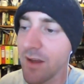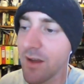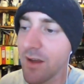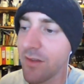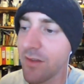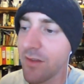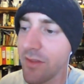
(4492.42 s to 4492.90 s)

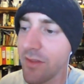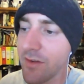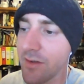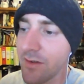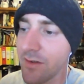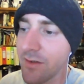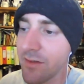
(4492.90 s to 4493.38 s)

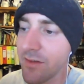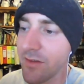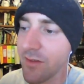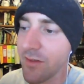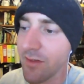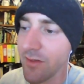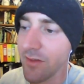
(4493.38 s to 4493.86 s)
The
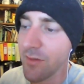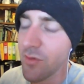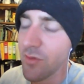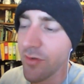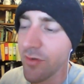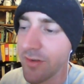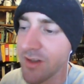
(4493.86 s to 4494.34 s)
the
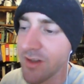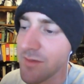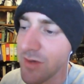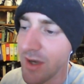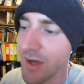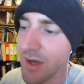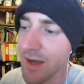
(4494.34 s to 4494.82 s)
more sleep
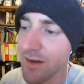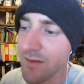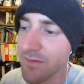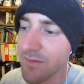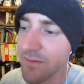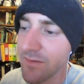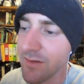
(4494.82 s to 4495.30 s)
you have,
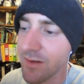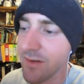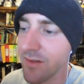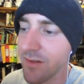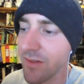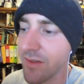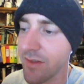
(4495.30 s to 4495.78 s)

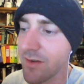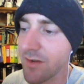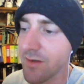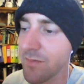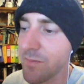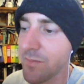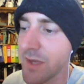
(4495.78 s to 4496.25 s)
the
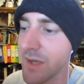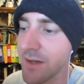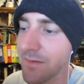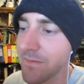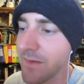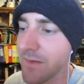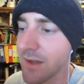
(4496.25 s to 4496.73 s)
better you're
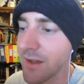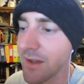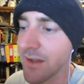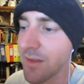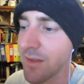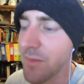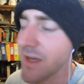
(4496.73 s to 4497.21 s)
feeling,
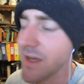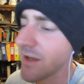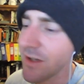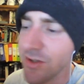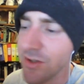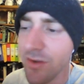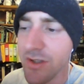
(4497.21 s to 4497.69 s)
the better you're going to
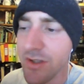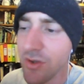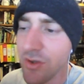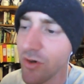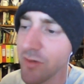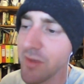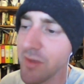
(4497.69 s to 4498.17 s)
do at the
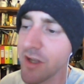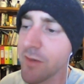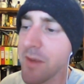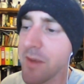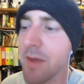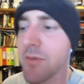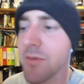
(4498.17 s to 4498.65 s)
tournament. You're going to be
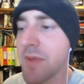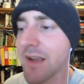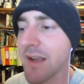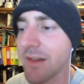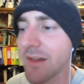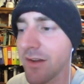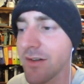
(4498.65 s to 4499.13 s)
able to make
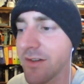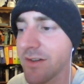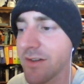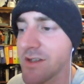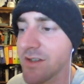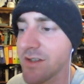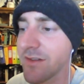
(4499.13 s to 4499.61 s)
clearer
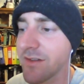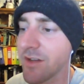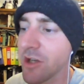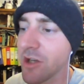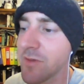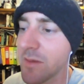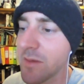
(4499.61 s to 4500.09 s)
decisions. You're going to be
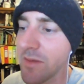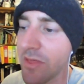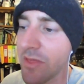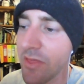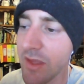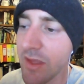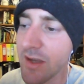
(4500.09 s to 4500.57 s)
able to
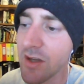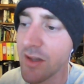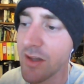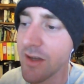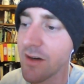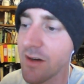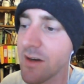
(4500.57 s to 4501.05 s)
think
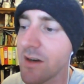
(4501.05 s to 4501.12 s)
clearer.